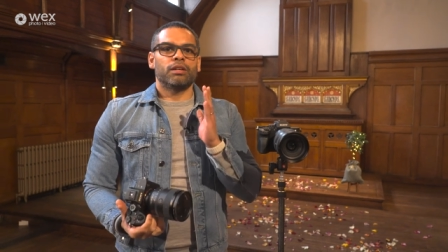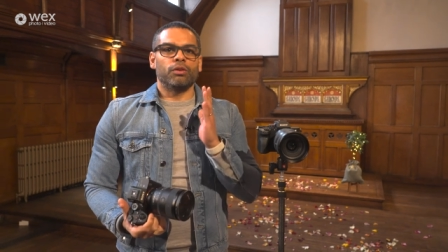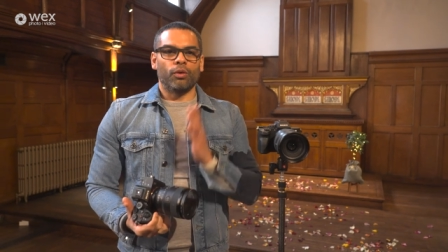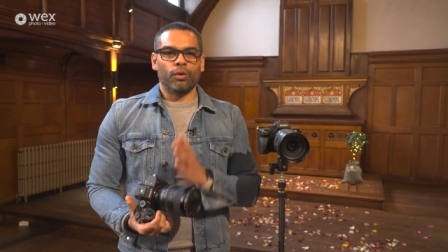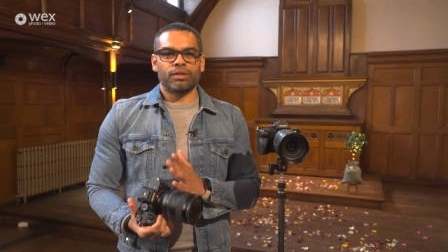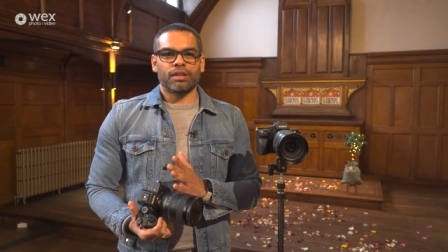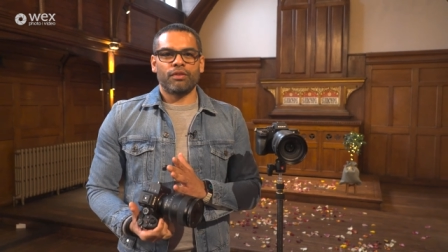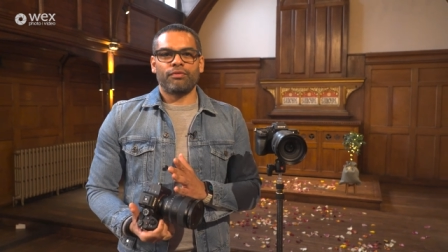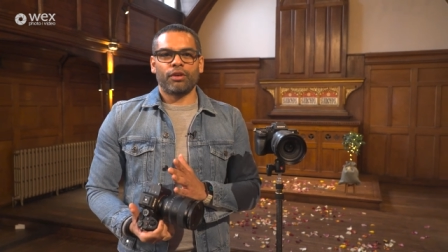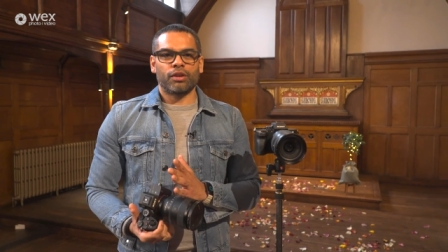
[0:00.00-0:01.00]
your
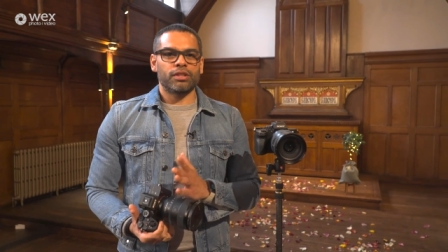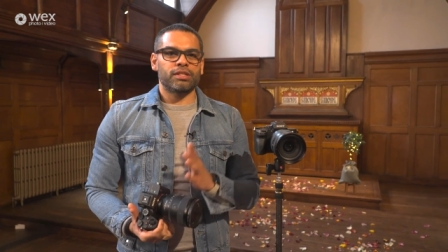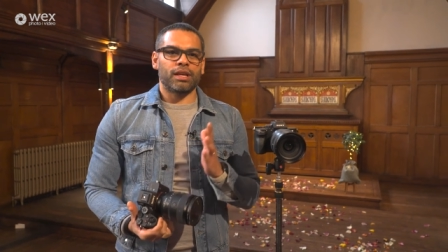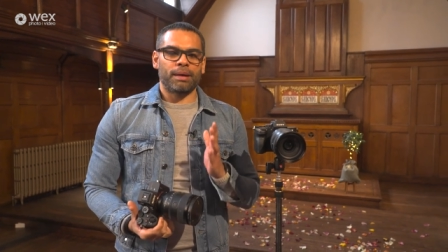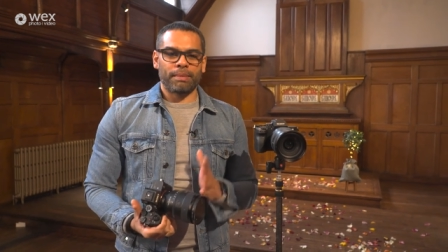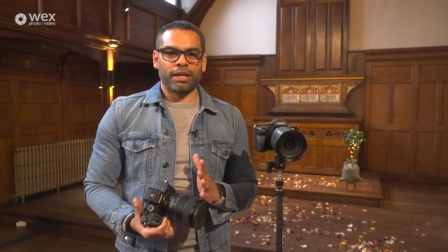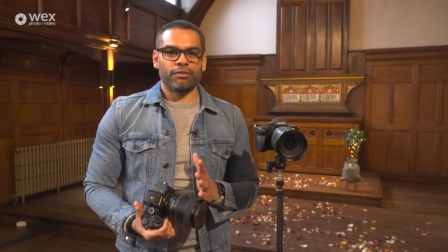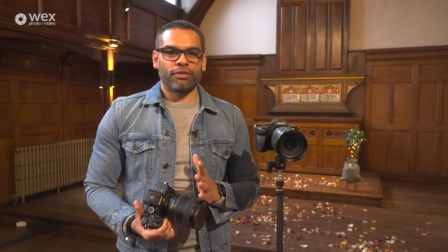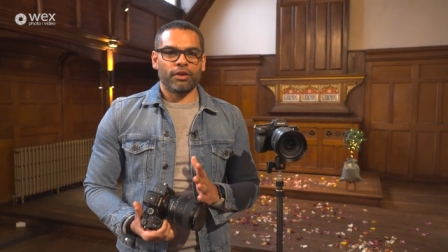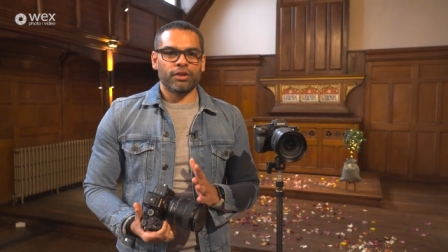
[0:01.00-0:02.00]
autofocus, and
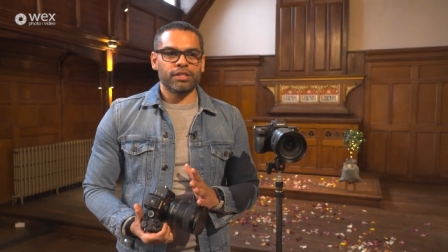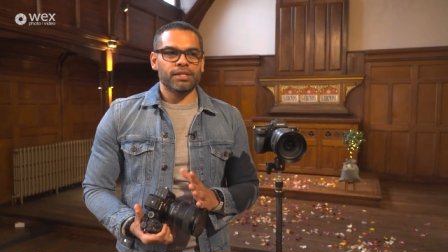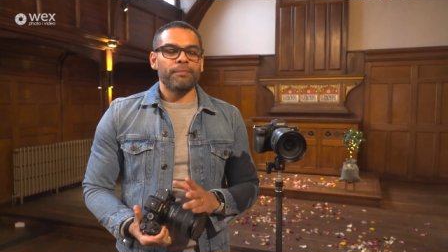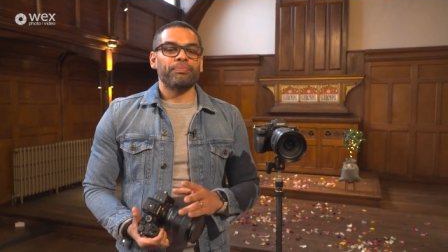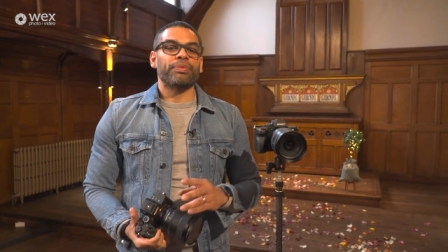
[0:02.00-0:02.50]
manual focus.